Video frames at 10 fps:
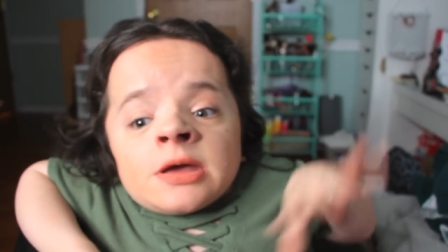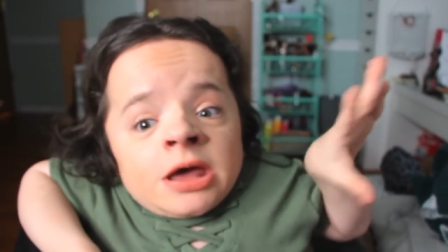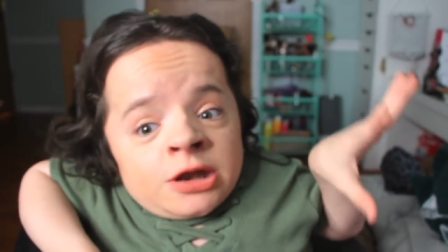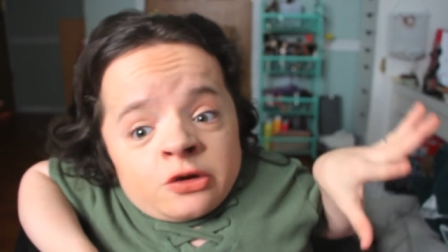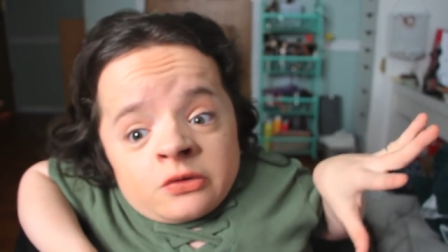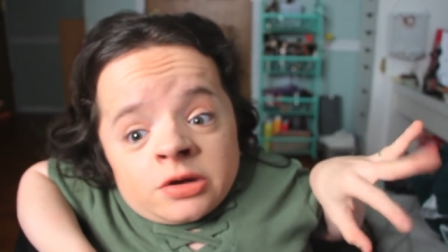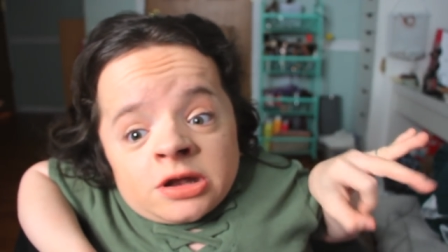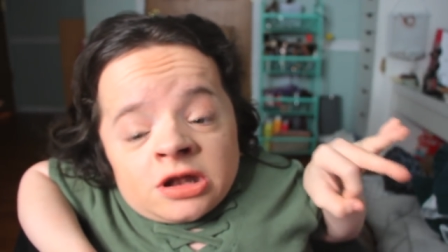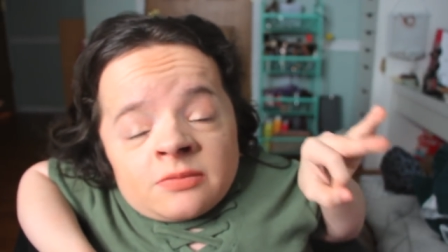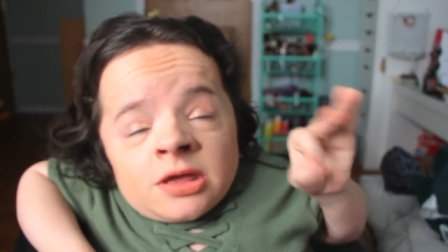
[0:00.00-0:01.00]
I don't
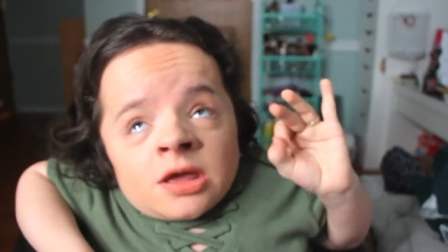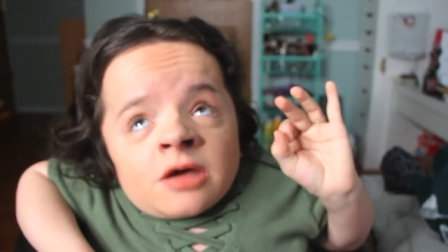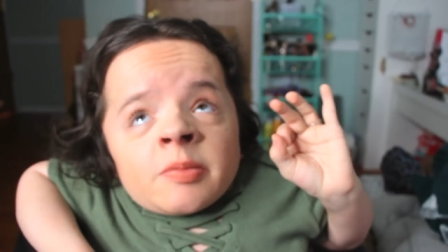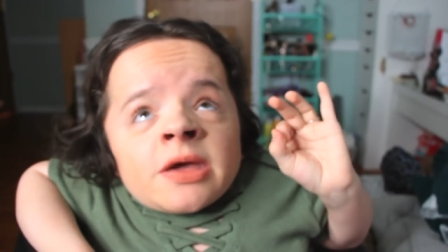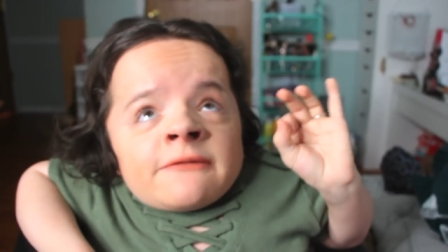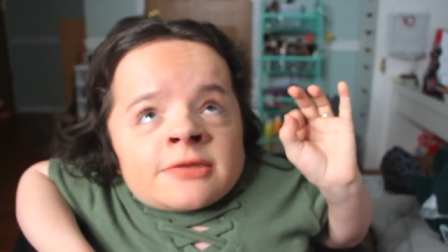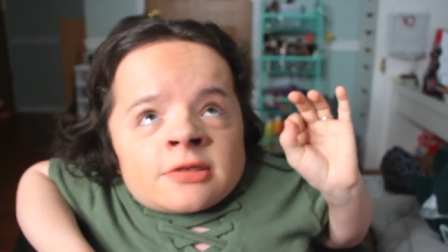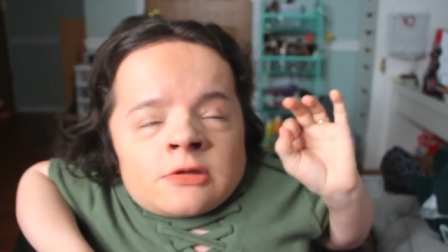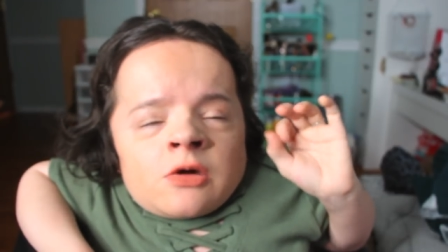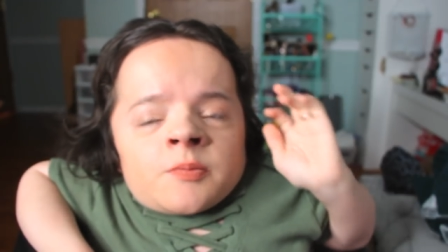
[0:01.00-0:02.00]
need any makeup,
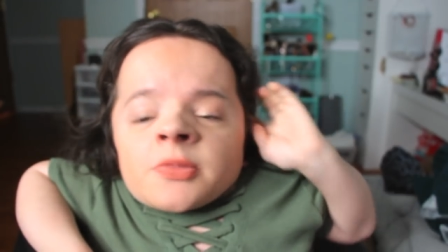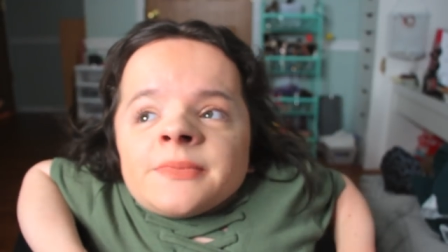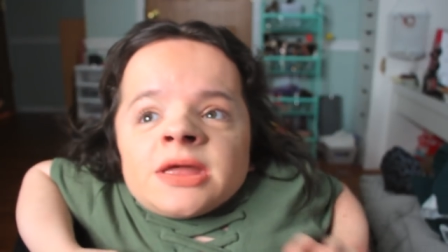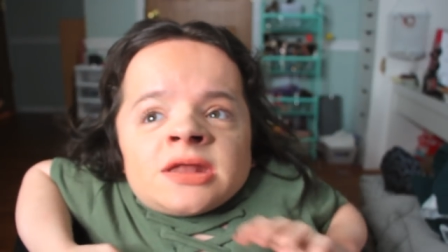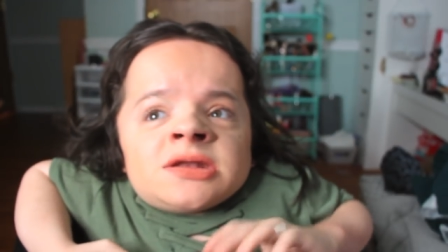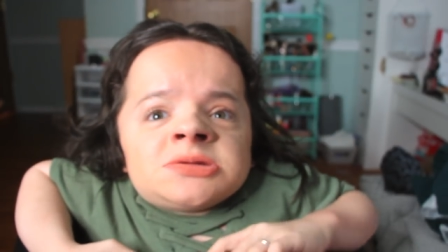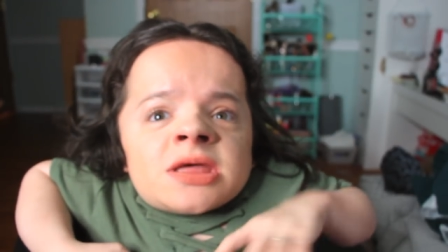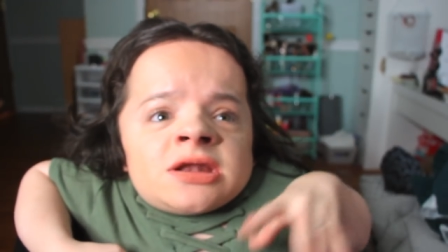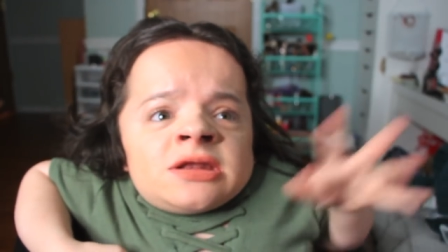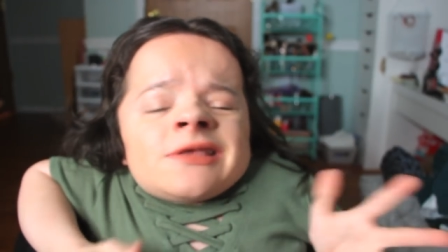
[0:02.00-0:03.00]
heavens no. And
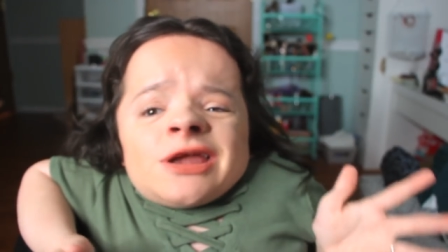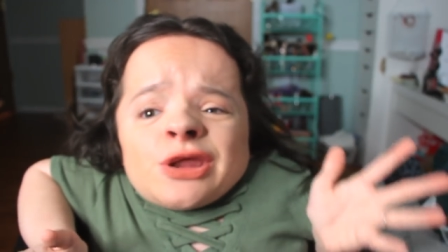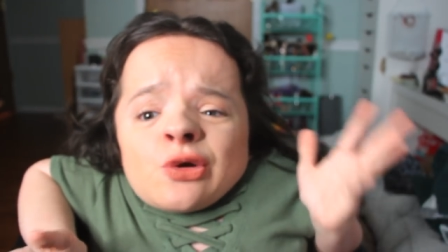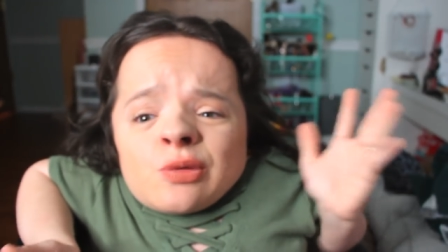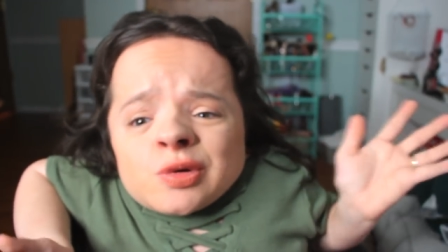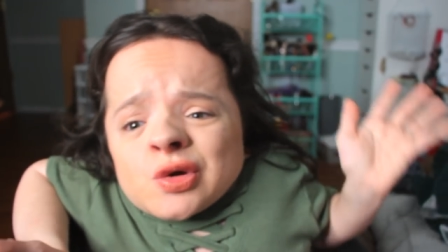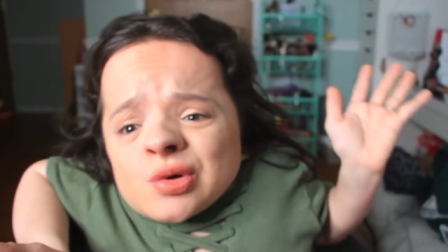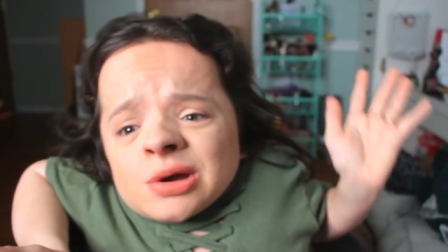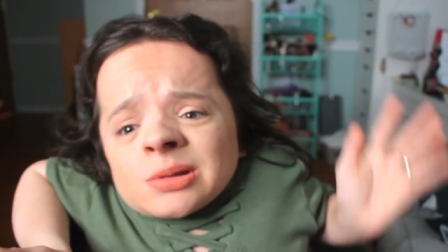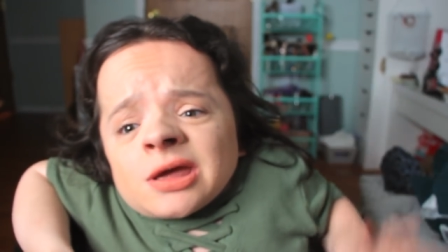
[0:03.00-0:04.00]
I didn't see any home
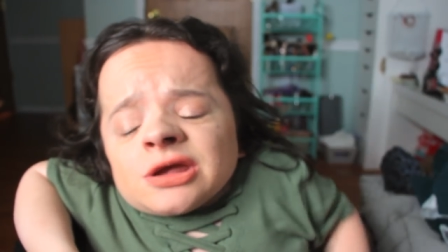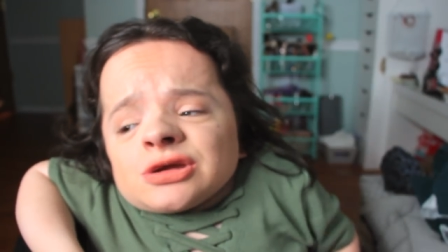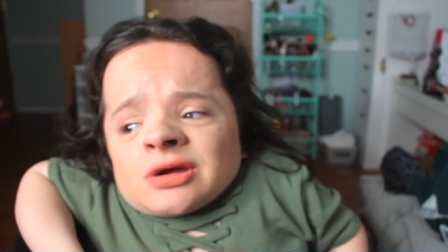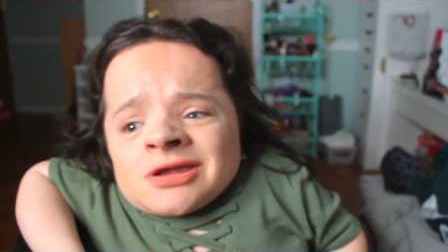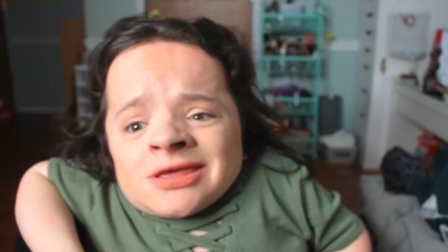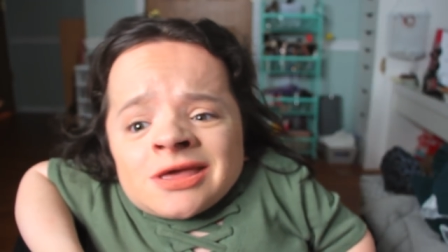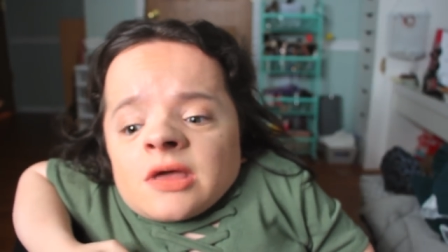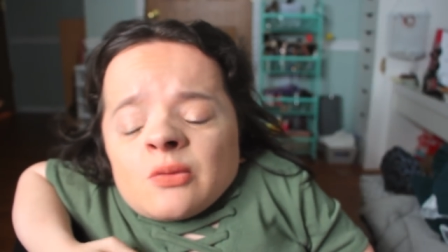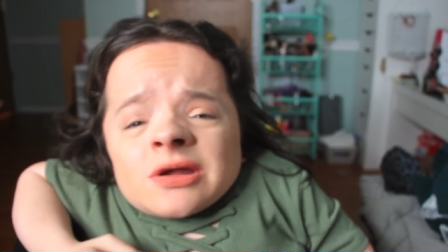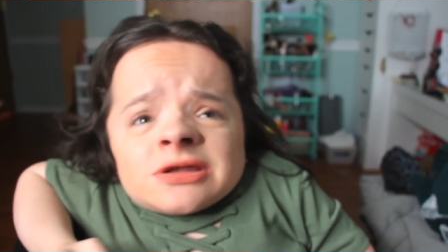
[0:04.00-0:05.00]
decor I liked or any.
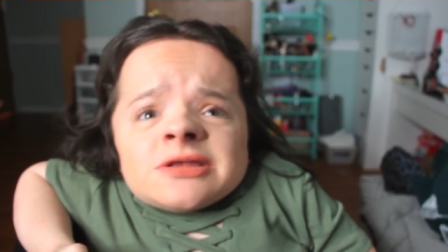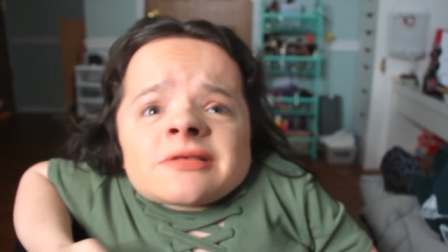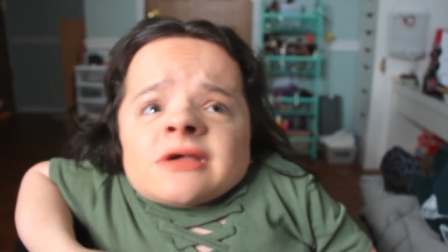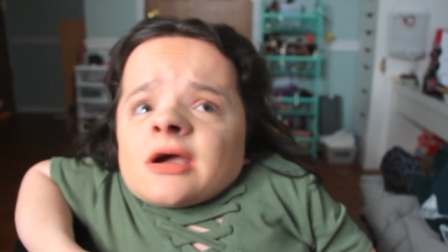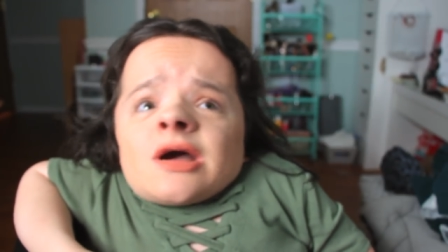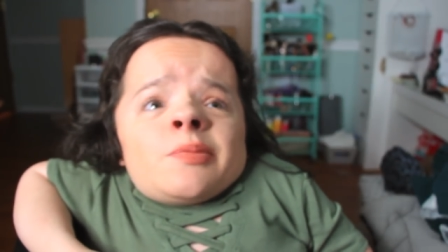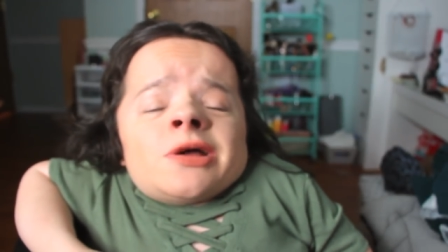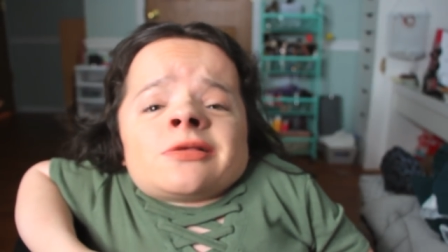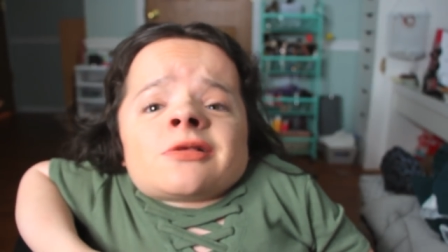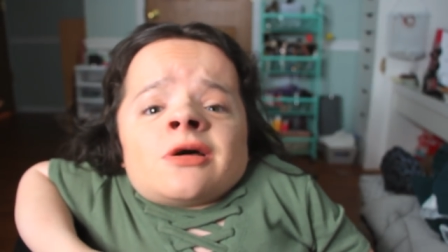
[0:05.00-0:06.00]
I wanted to stock up
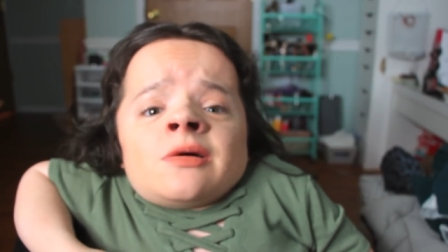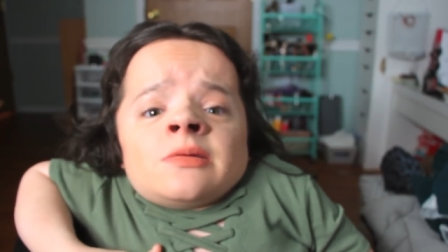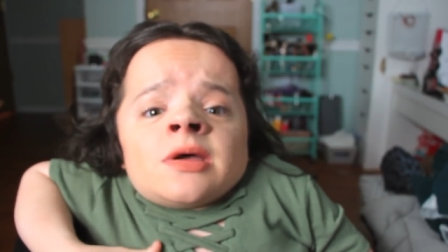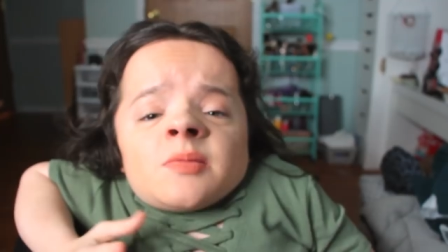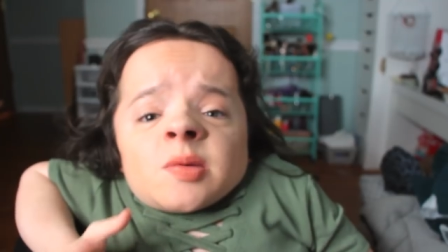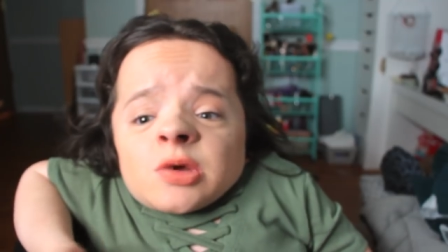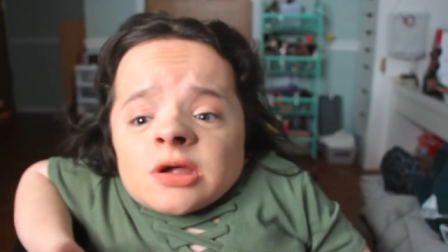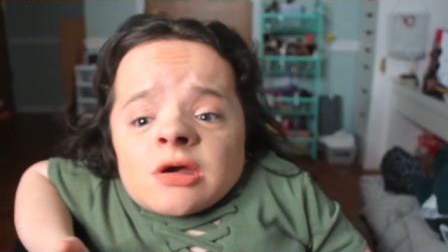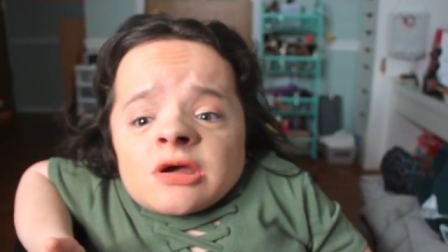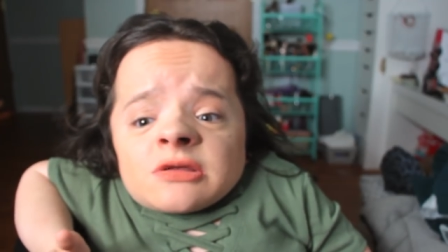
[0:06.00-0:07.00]
on some memory
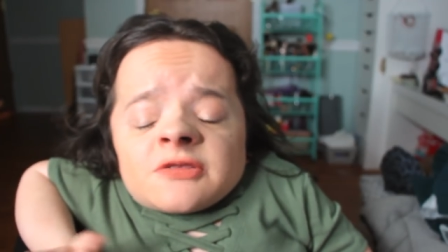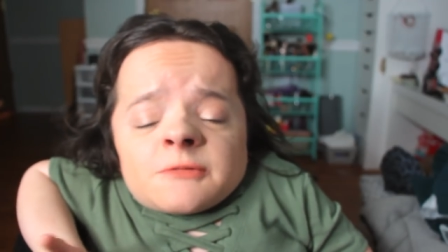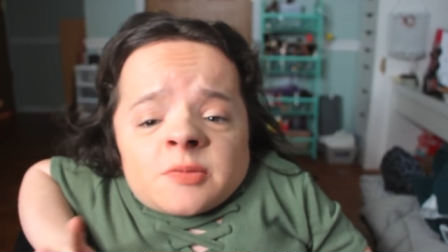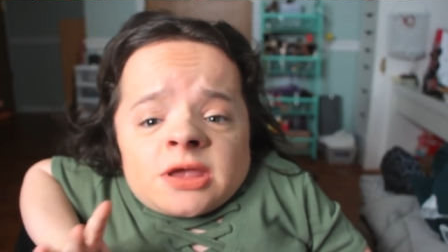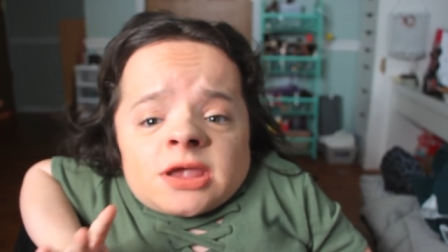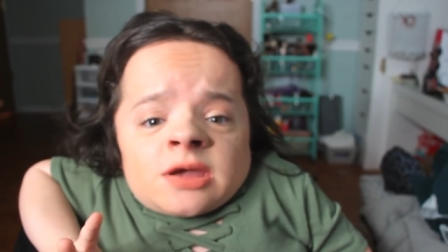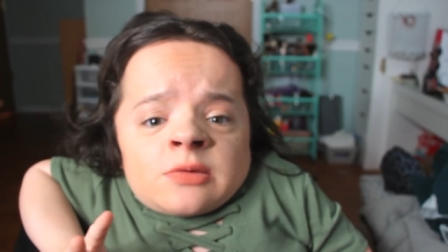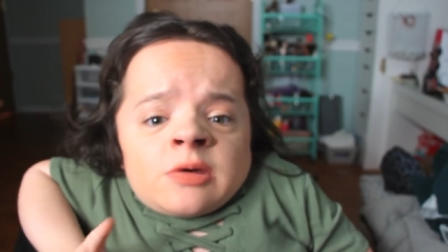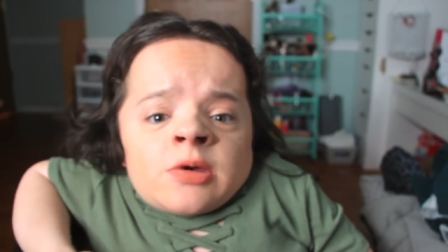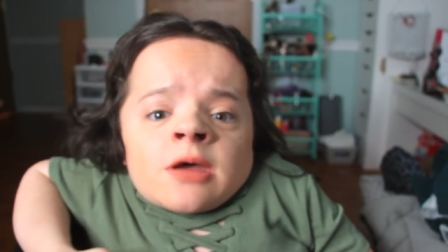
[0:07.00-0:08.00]
cards for my
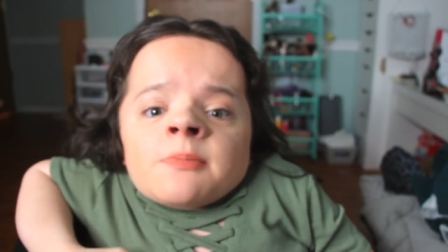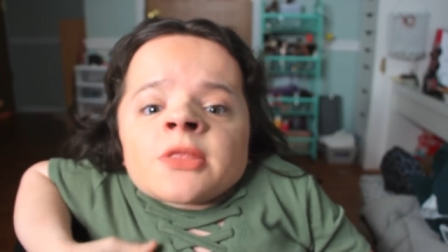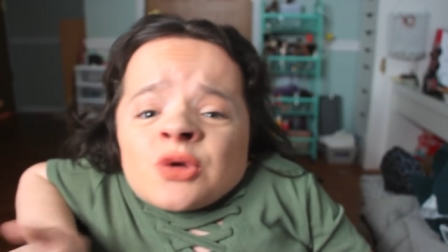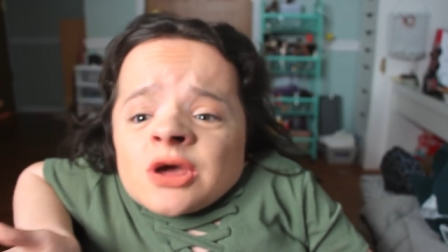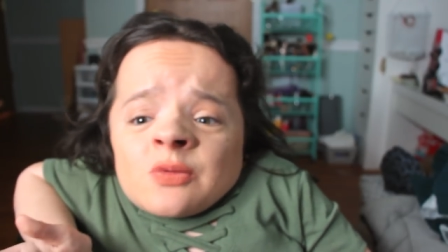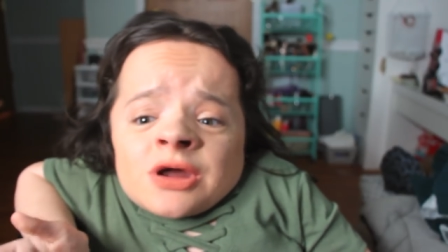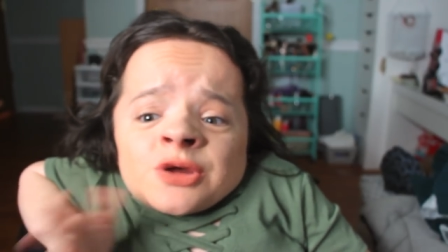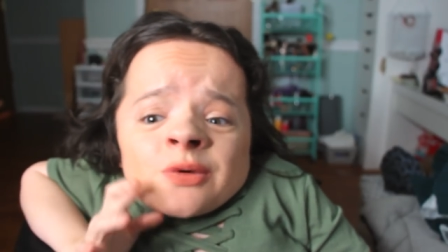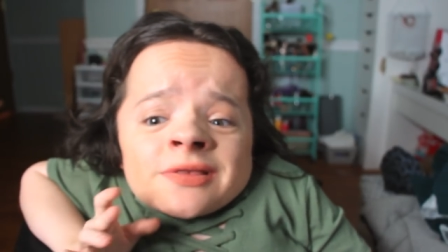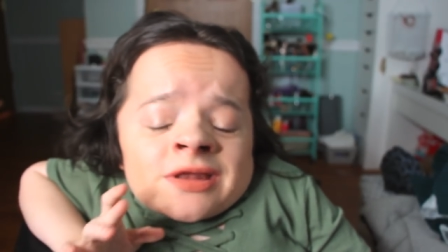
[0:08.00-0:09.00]
camera, but the one I
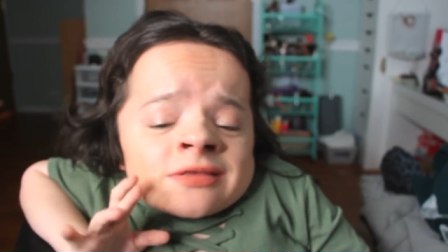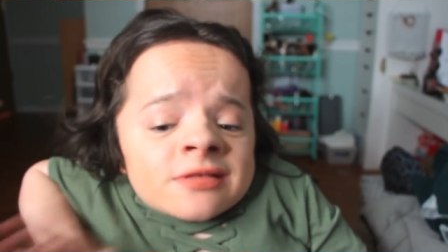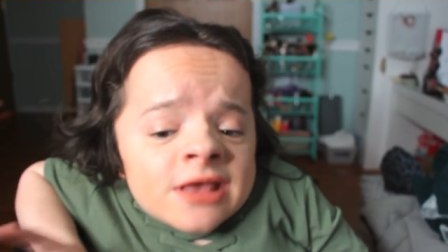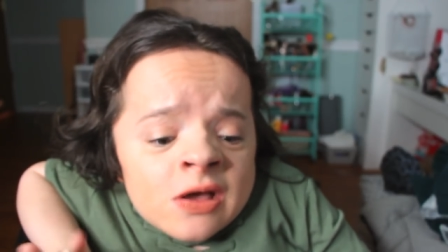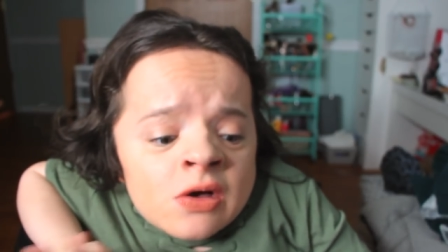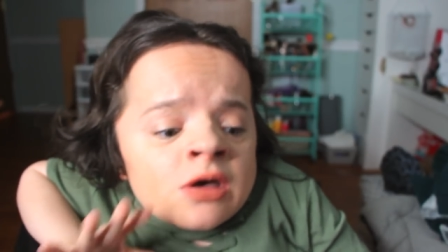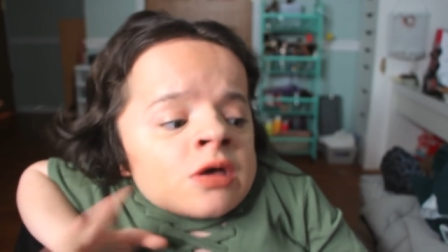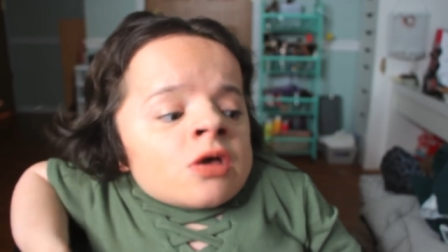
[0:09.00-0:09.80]
wanted wasn't on sale.